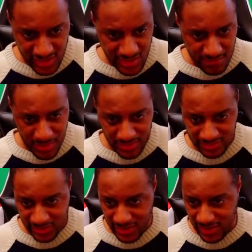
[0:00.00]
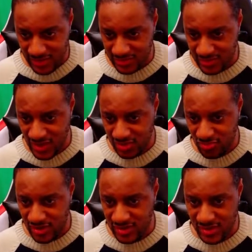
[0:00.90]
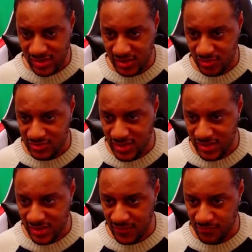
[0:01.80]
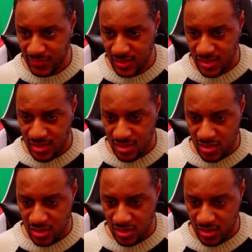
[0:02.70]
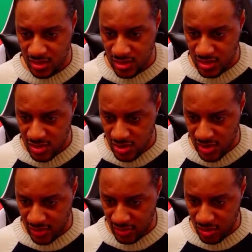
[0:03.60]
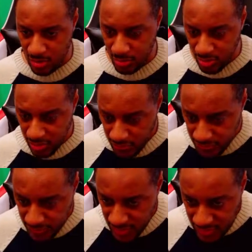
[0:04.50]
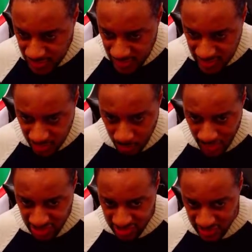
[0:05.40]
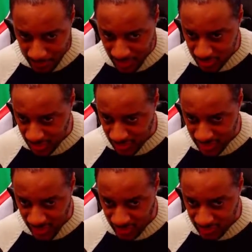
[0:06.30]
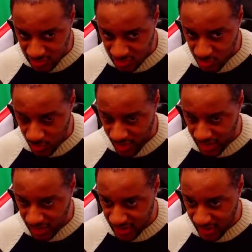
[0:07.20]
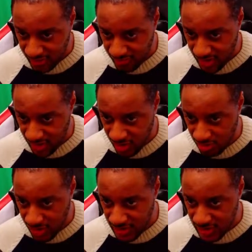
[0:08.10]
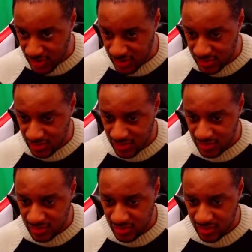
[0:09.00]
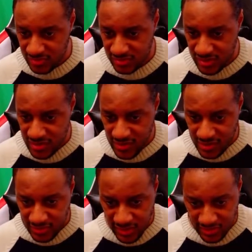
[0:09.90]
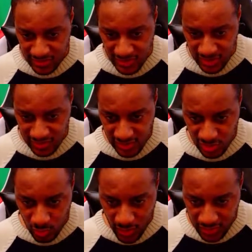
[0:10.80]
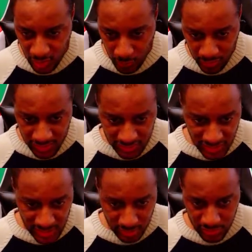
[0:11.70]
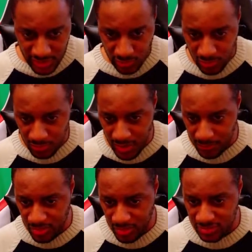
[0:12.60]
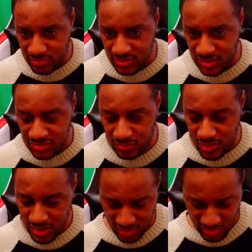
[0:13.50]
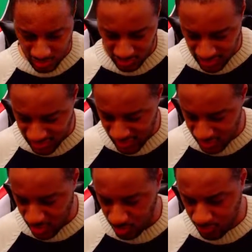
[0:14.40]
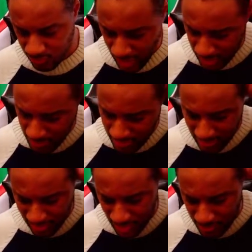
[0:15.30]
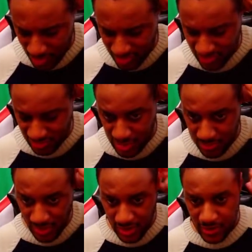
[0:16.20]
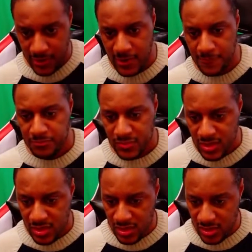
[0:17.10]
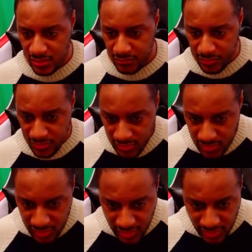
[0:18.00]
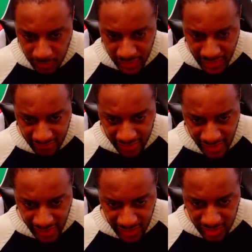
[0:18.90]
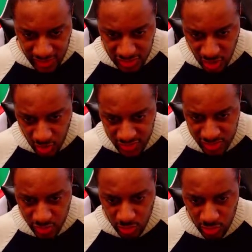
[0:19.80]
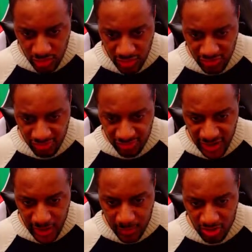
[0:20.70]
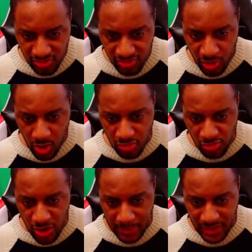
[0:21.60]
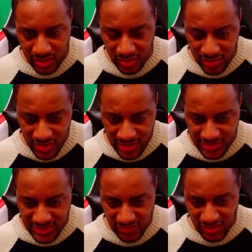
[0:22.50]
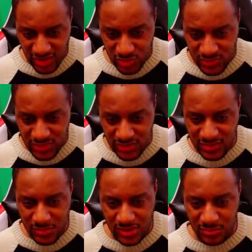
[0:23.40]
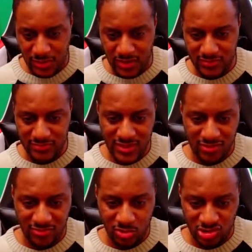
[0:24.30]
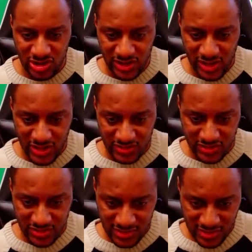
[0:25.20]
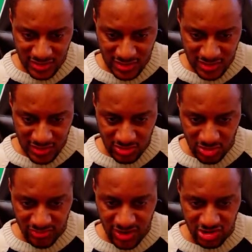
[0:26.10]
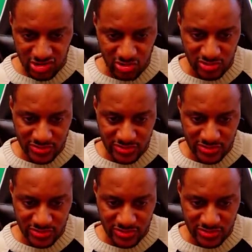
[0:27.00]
Maybe that's the collector's case right there. It looks like it. You get an art book, 64 pages. That must be it there because it looks quite like a thick girl right there. Nice. 10 stickers. They look quite dope on this table here. I wouldn't mind some stickers on my little desk here. That would kind of mess up the unboxings maybe. And then we have a Toastador flamethrower replica, 72 centimeters, but unfortunately, guys, non-functional.